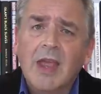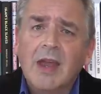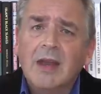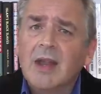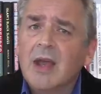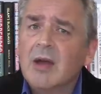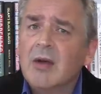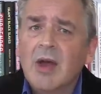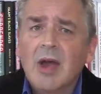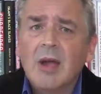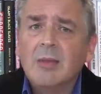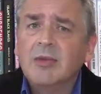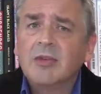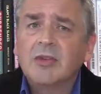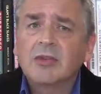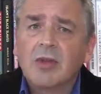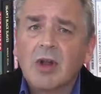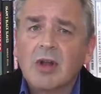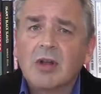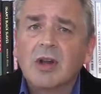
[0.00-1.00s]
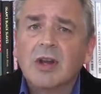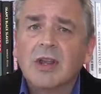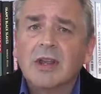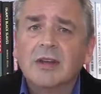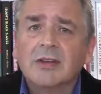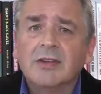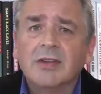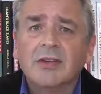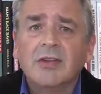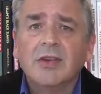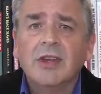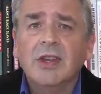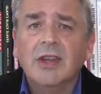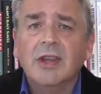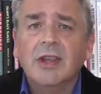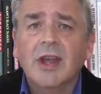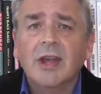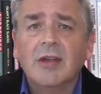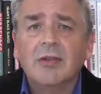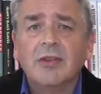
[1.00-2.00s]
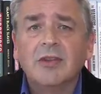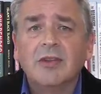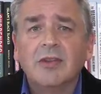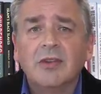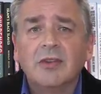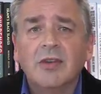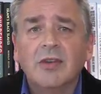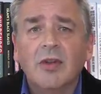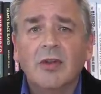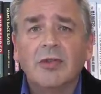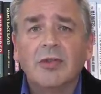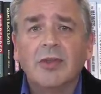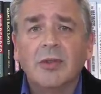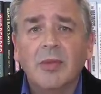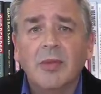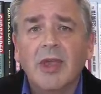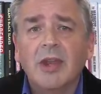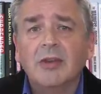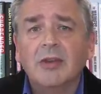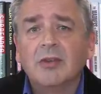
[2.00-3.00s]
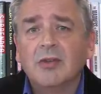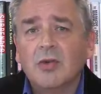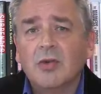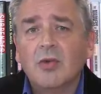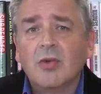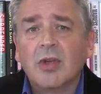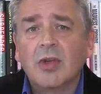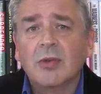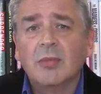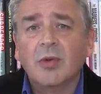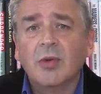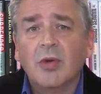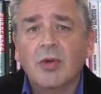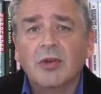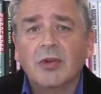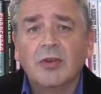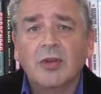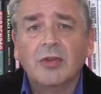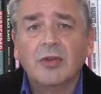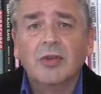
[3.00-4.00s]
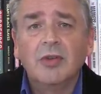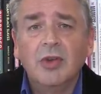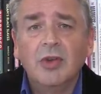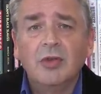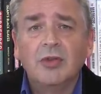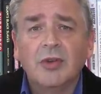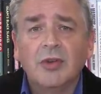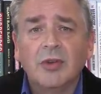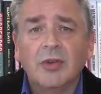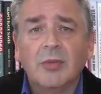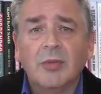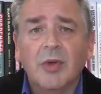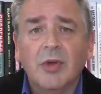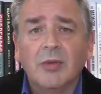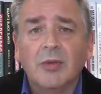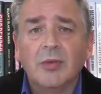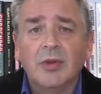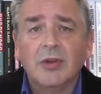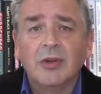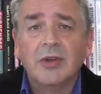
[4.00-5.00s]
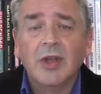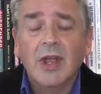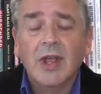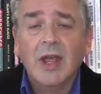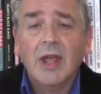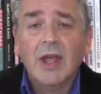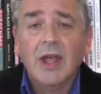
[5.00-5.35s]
Now, I'm struggling to see how this is not the main talking point on the news at the moment,